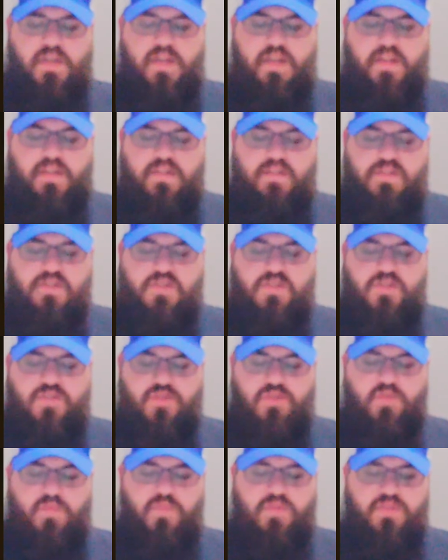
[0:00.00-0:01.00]
and
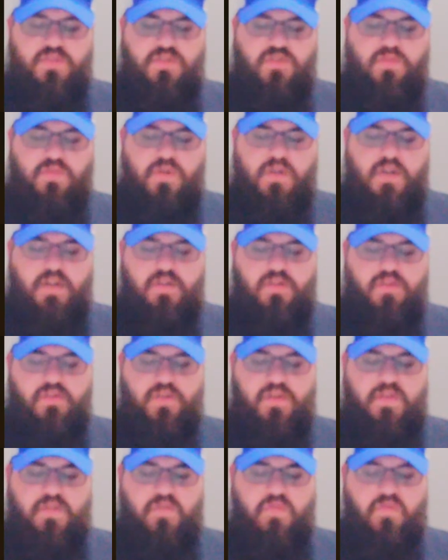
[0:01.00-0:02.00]
consumed the
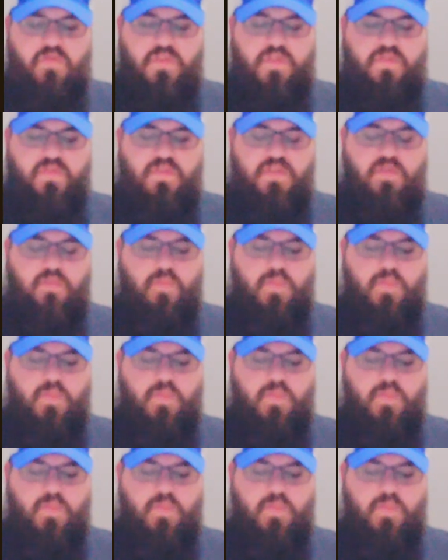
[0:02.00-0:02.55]
250